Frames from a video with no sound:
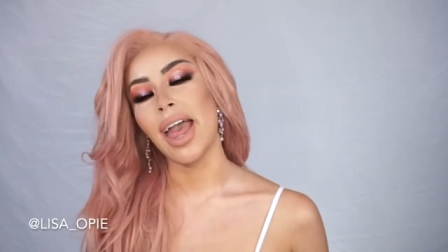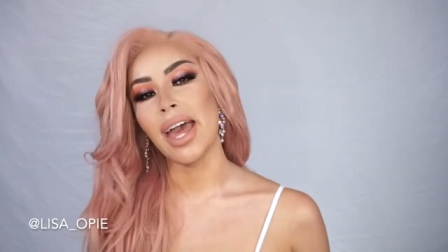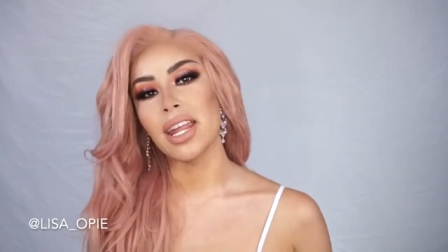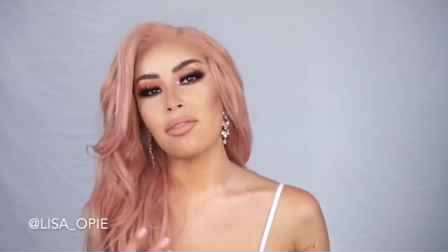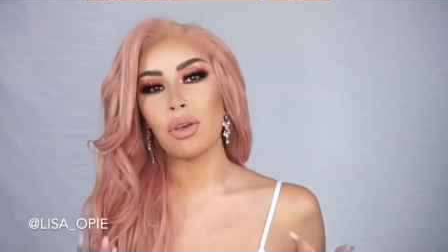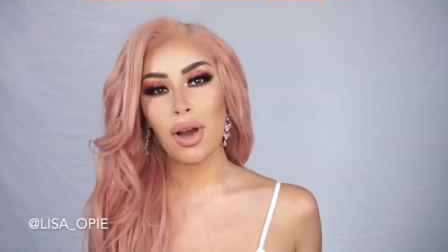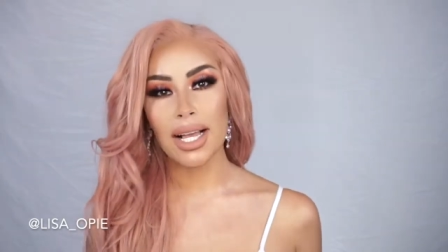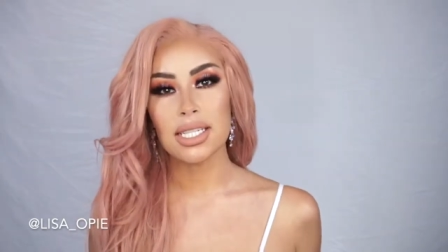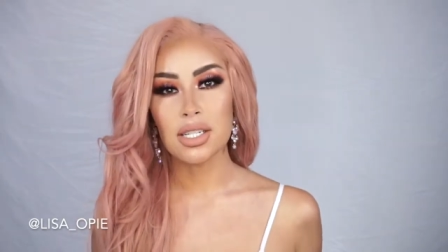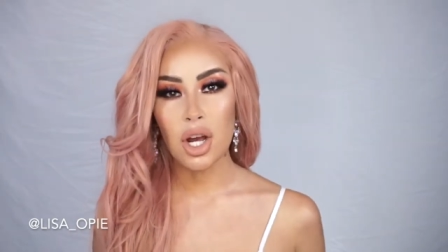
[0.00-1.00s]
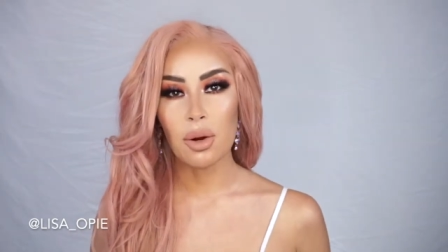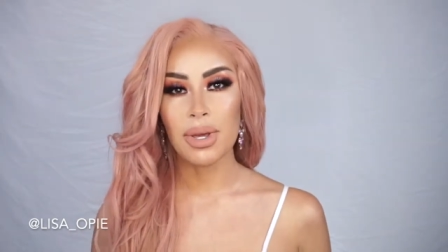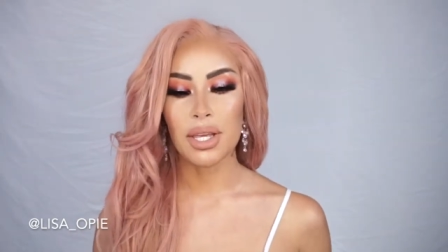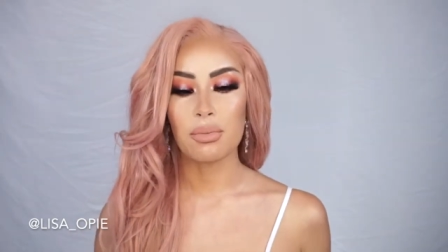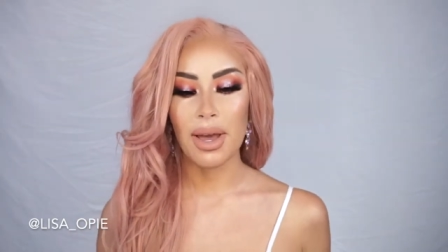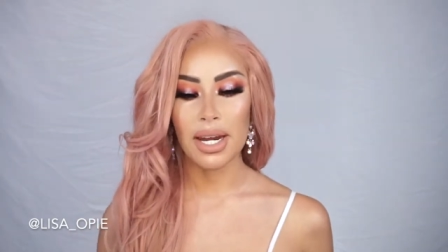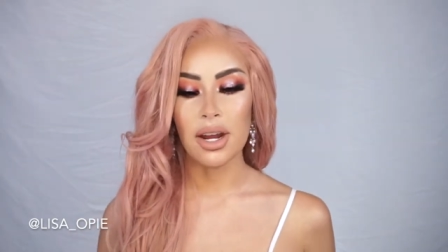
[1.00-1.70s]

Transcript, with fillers: And if you guys know me, you may